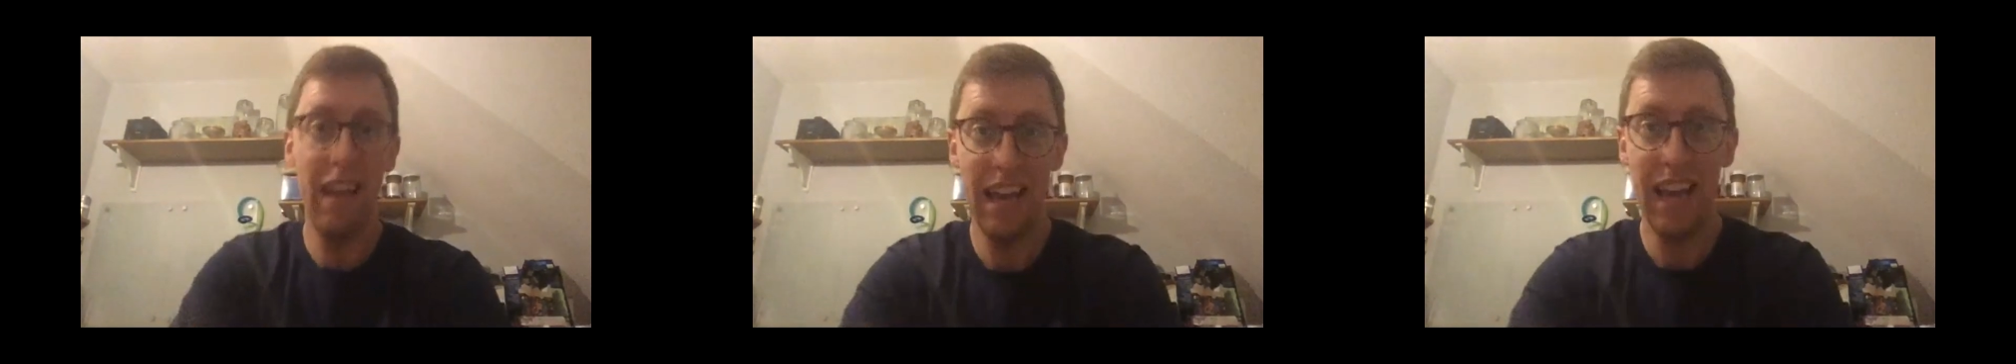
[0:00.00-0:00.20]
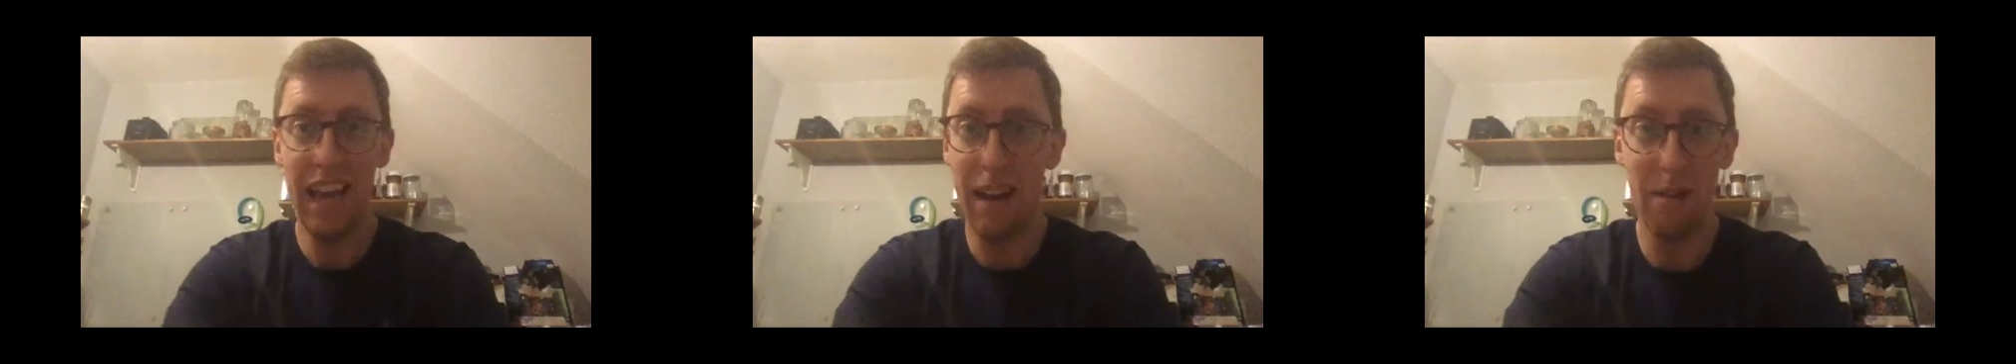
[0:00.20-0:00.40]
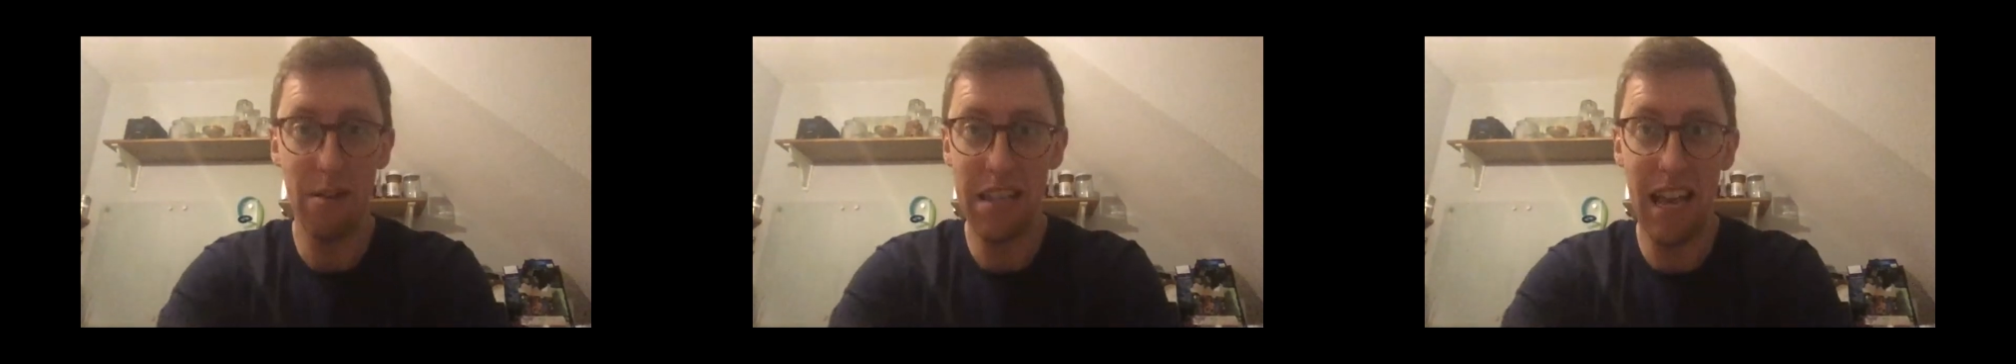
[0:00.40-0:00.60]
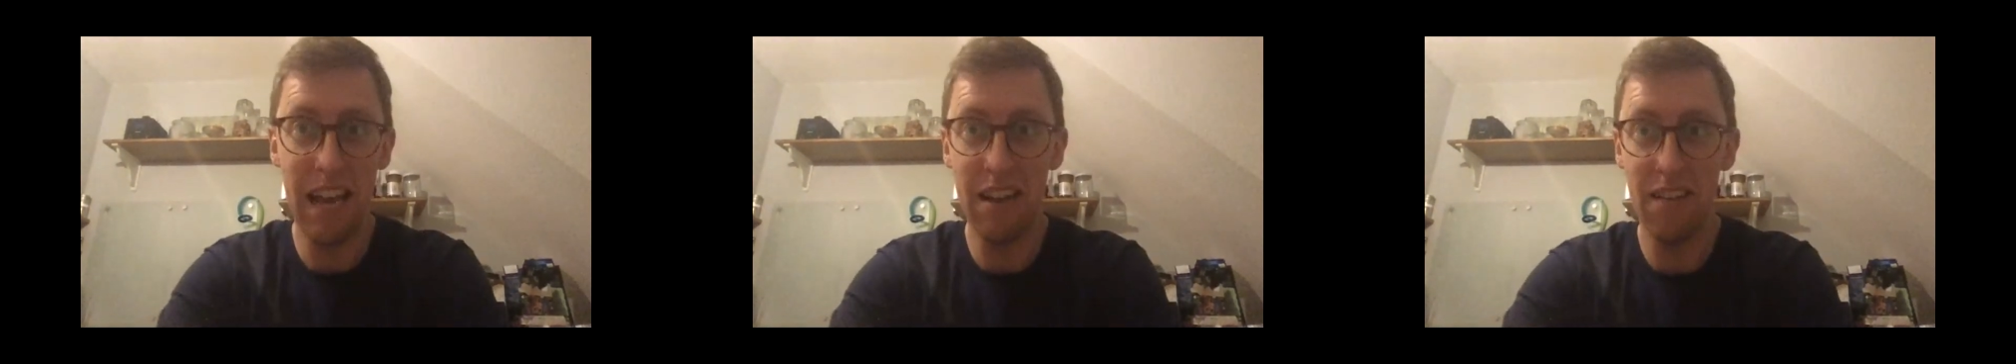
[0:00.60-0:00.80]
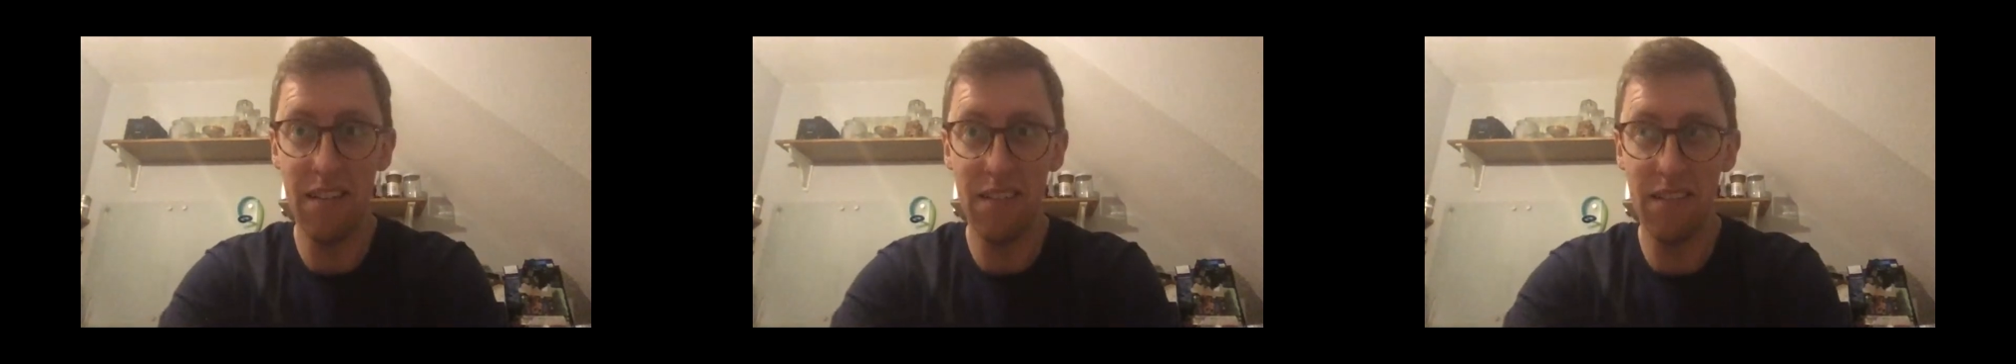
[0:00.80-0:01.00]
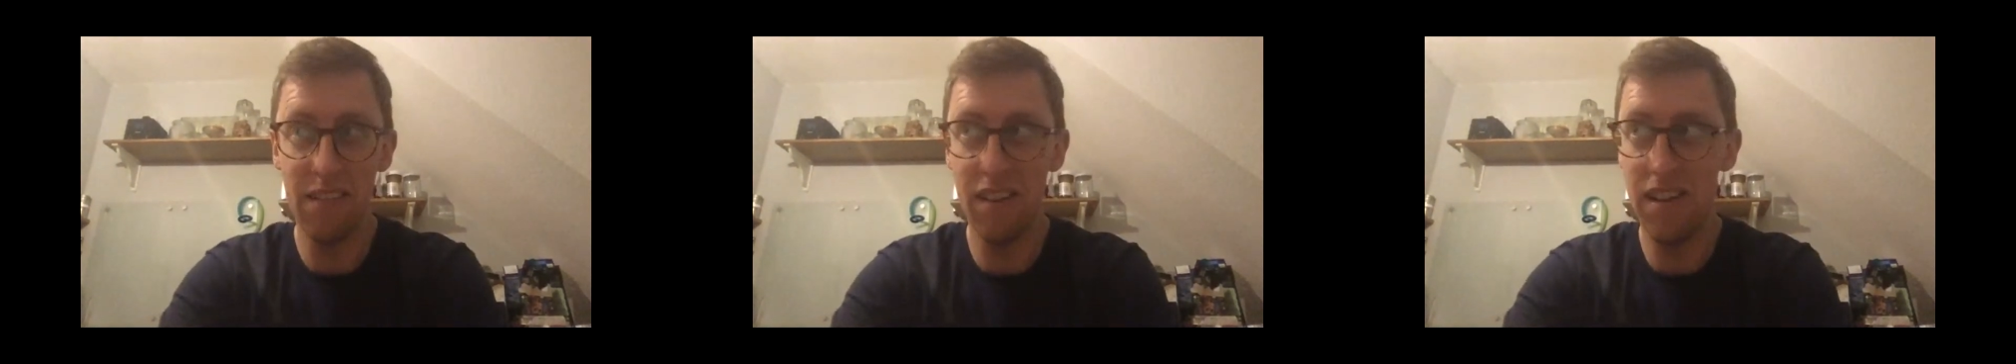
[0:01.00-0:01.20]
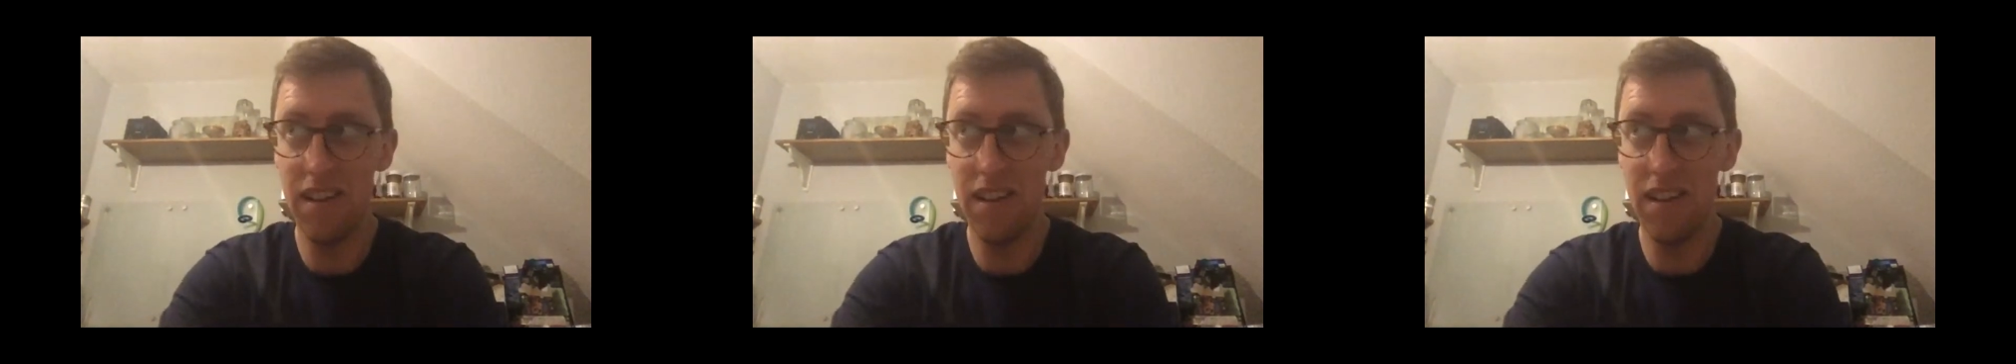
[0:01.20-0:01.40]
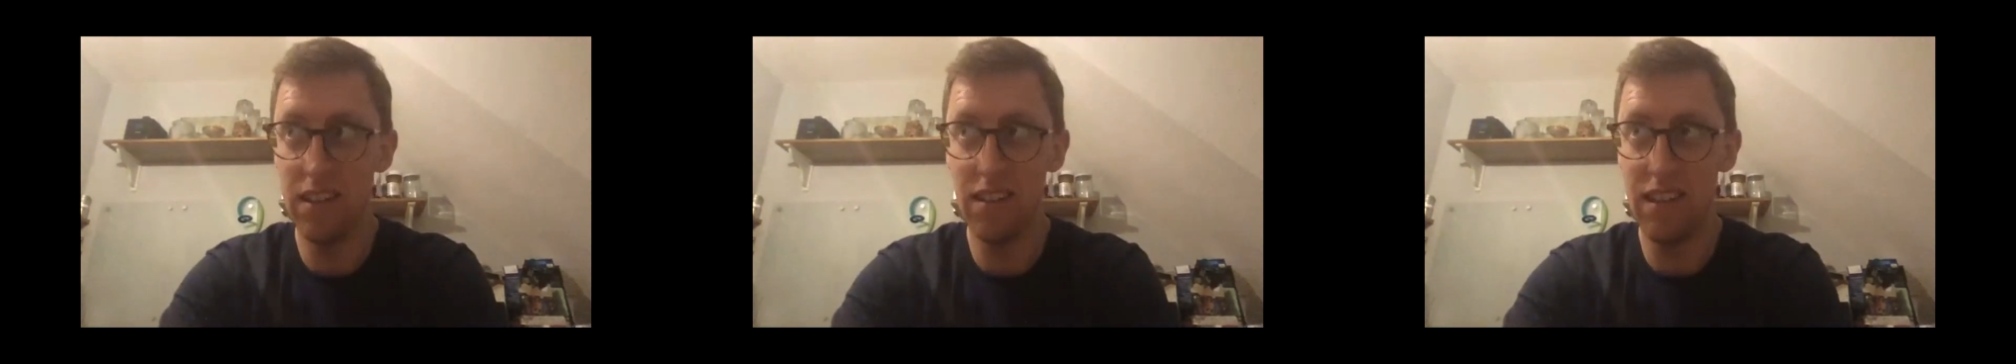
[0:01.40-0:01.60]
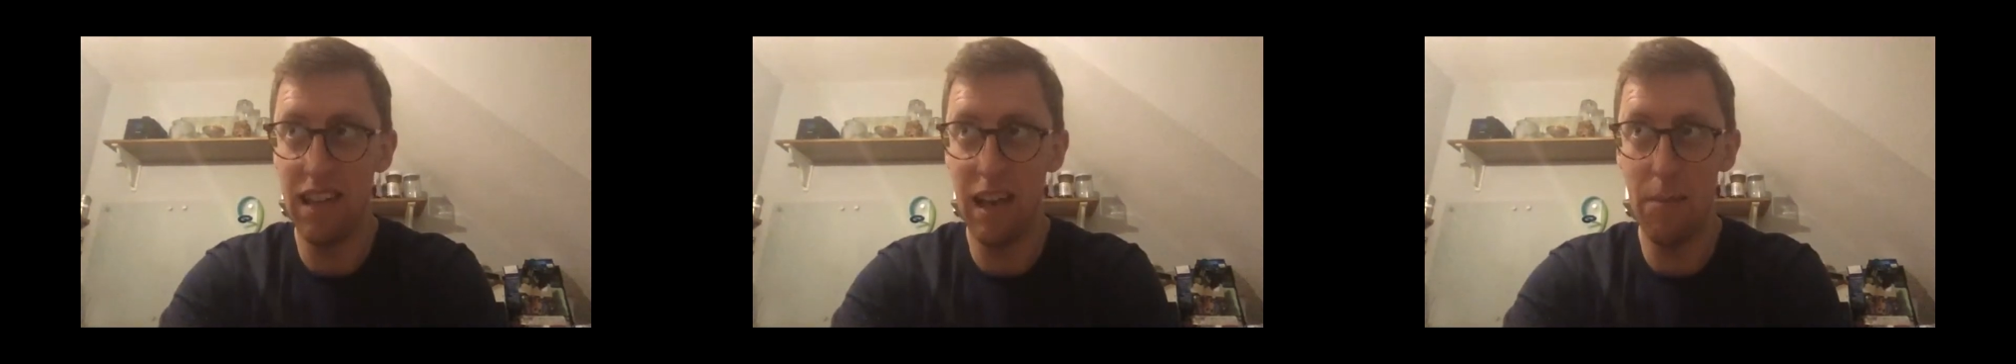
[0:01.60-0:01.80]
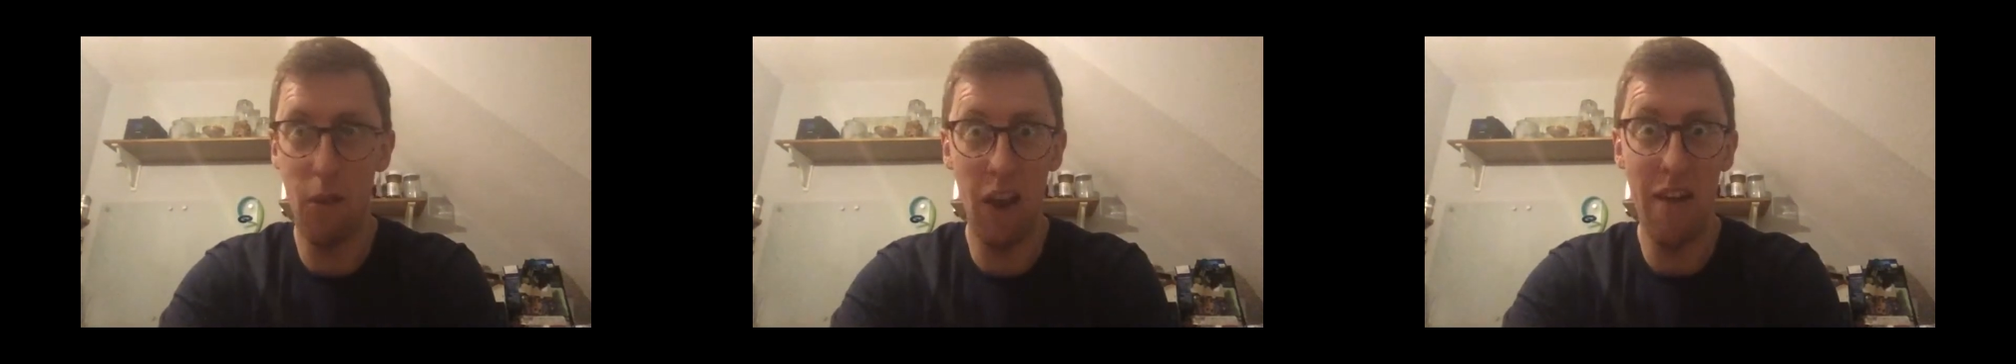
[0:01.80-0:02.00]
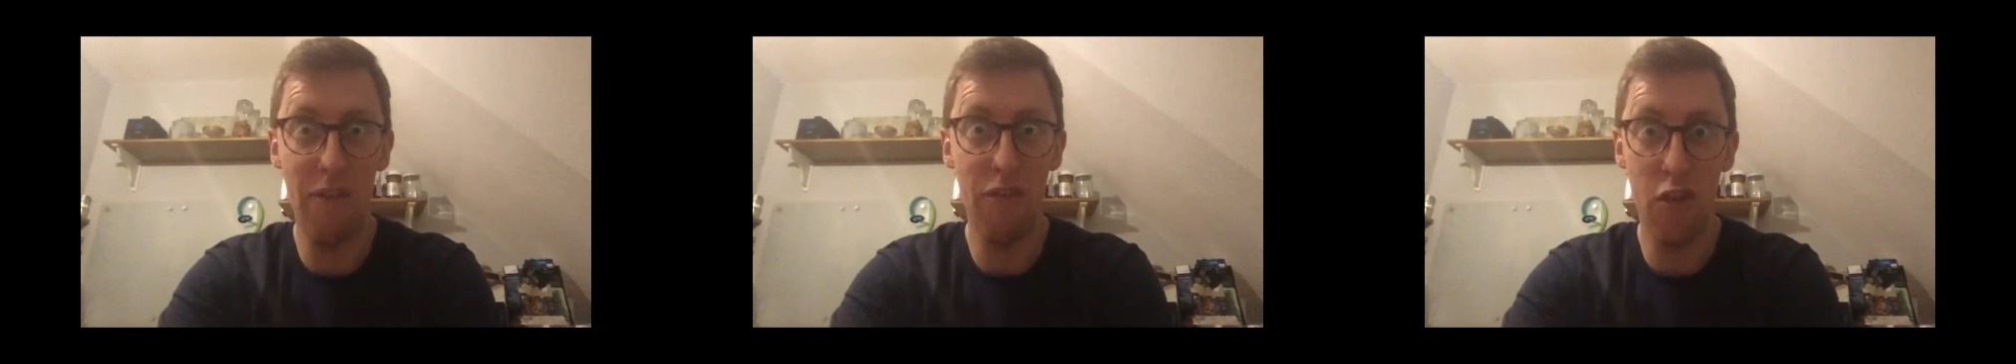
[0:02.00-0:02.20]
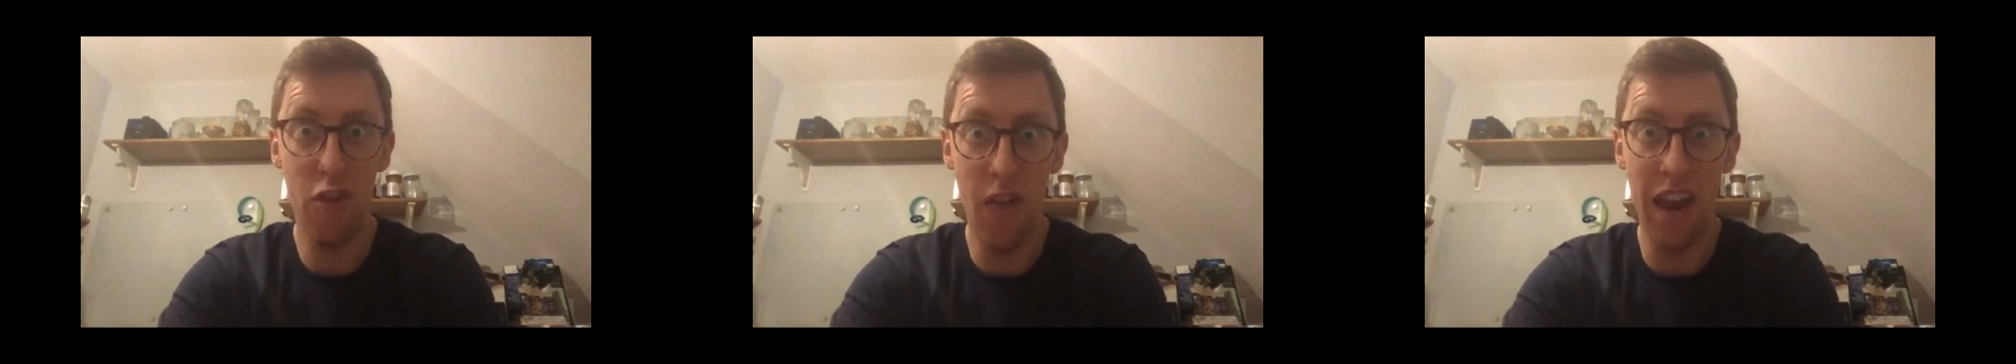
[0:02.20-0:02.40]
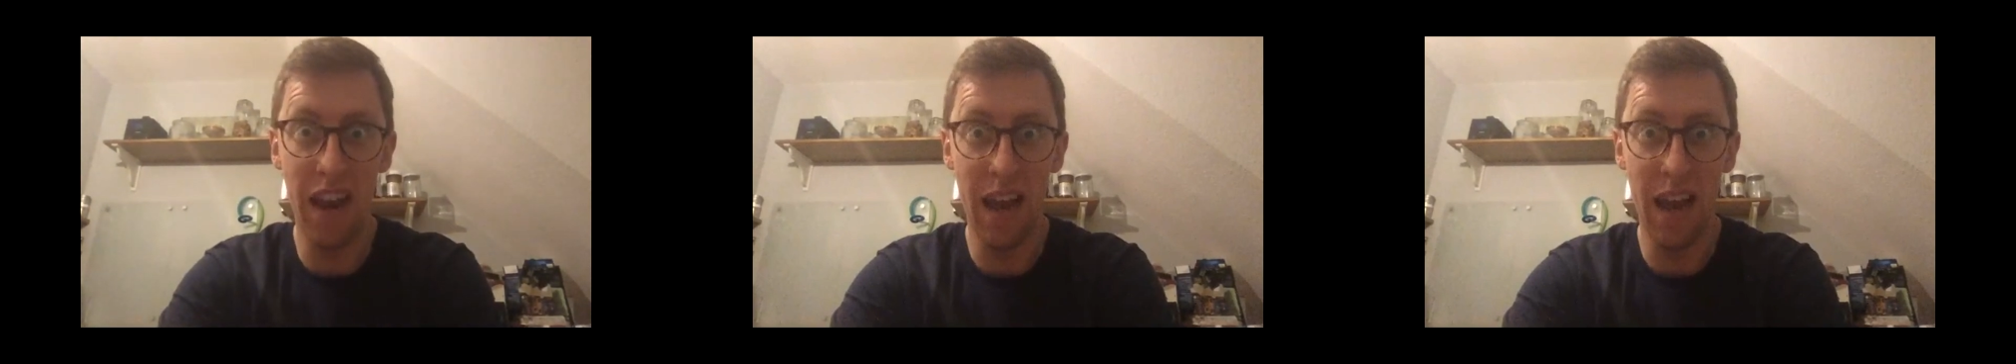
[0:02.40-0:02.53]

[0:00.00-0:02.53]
I was like, oh, well, I'm not average then.